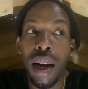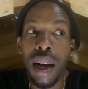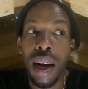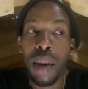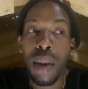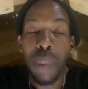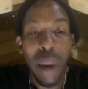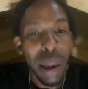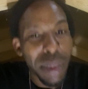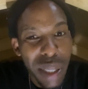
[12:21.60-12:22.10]

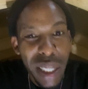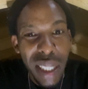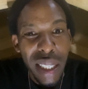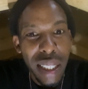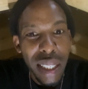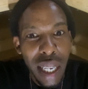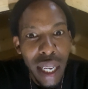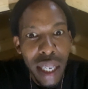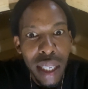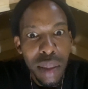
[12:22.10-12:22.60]
probably shouldn't
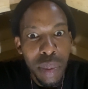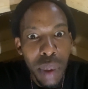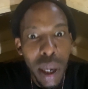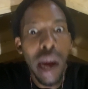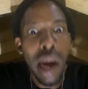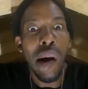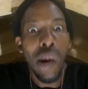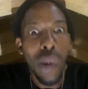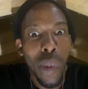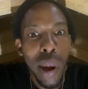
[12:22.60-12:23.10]
say this, but
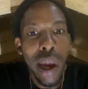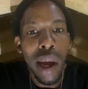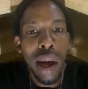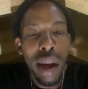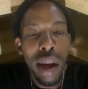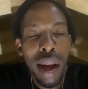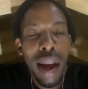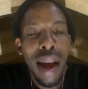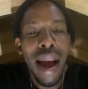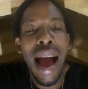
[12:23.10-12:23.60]
oh
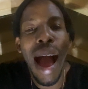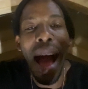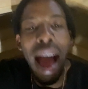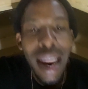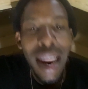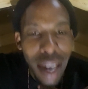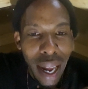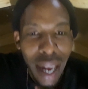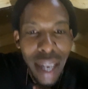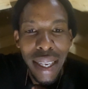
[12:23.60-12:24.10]
well,
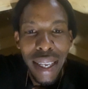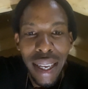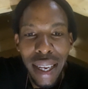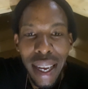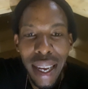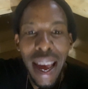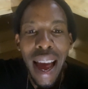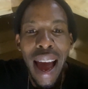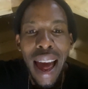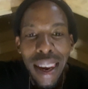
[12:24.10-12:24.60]
I like it.
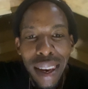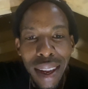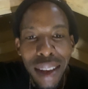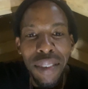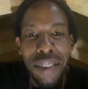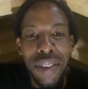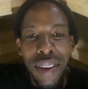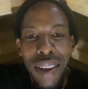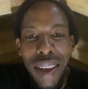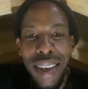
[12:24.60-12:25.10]
I
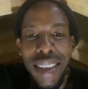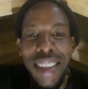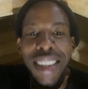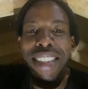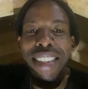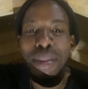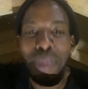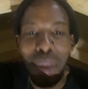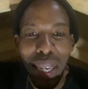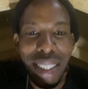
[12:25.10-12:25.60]
live here.
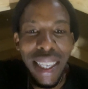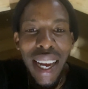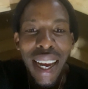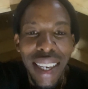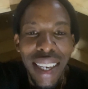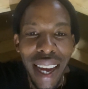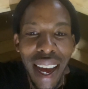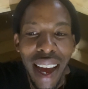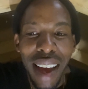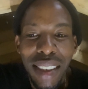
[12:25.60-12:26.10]
This is my
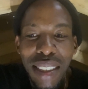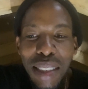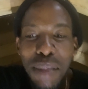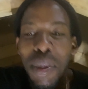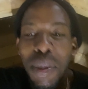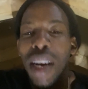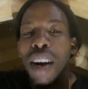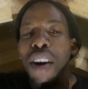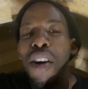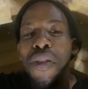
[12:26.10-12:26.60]
tiny house.
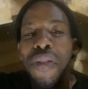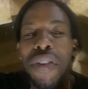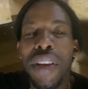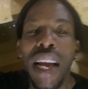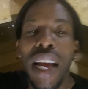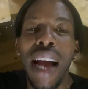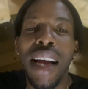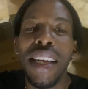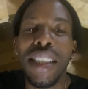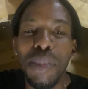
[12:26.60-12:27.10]
But hopefully
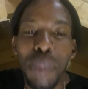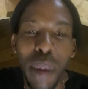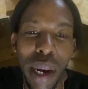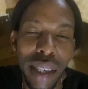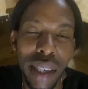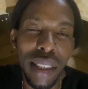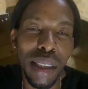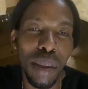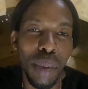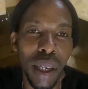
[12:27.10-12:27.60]
I
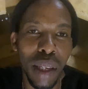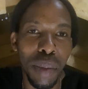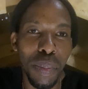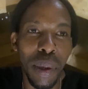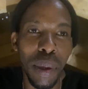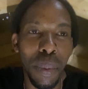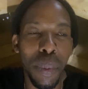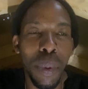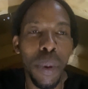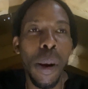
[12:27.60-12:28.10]
inspire some other
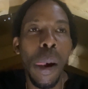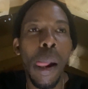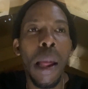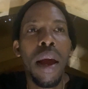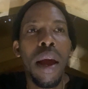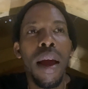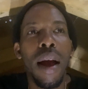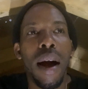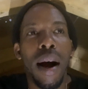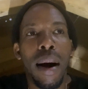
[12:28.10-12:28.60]
people
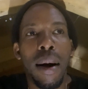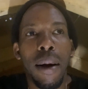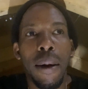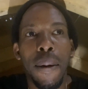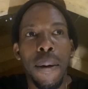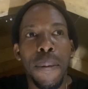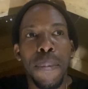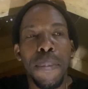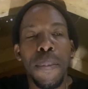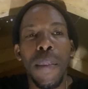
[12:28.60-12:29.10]

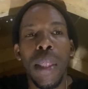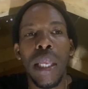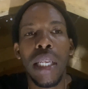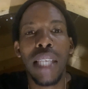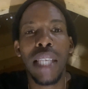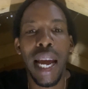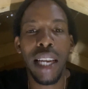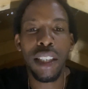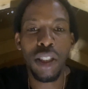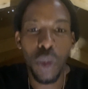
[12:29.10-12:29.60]
to
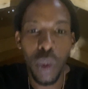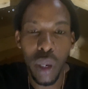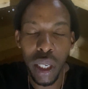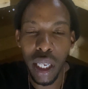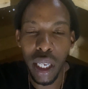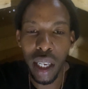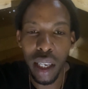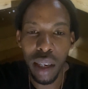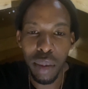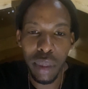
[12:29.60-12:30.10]
actually want to
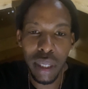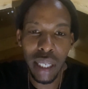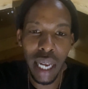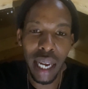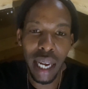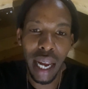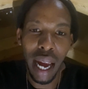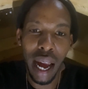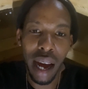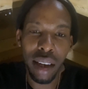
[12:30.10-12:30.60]
get them a
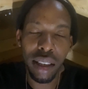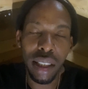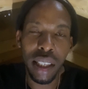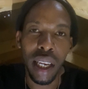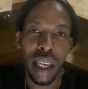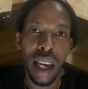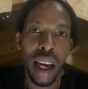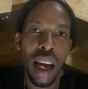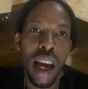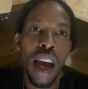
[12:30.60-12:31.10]
tiny house
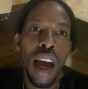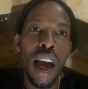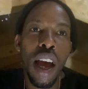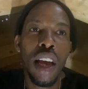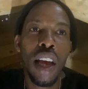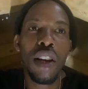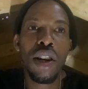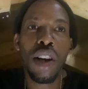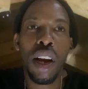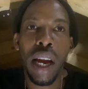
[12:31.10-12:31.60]
and,
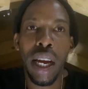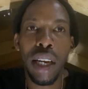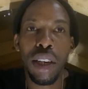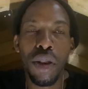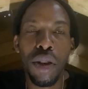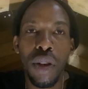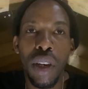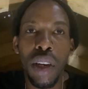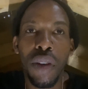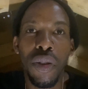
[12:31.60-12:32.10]
like
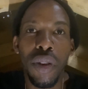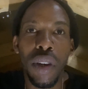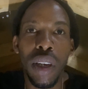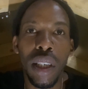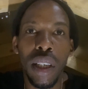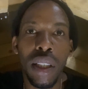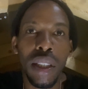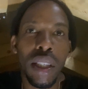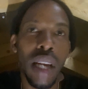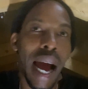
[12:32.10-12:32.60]
do
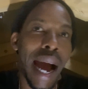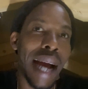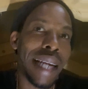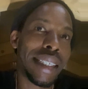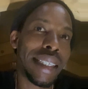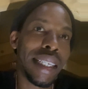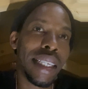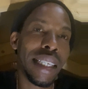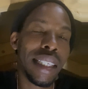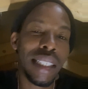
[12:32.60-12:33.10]
different
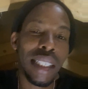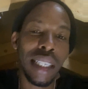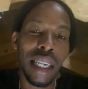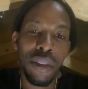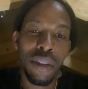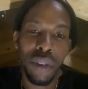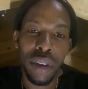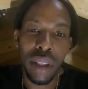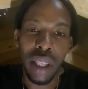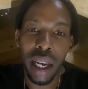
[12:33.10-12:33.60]
ideas and
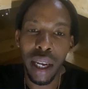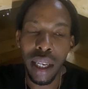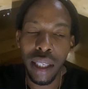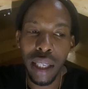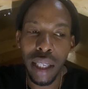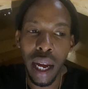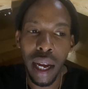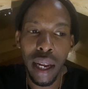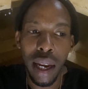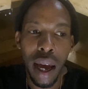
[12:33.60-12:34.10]
different things
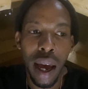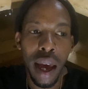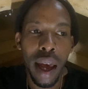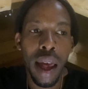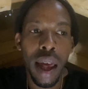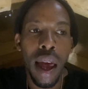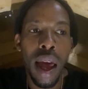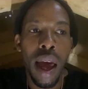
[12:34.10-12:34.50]
like that.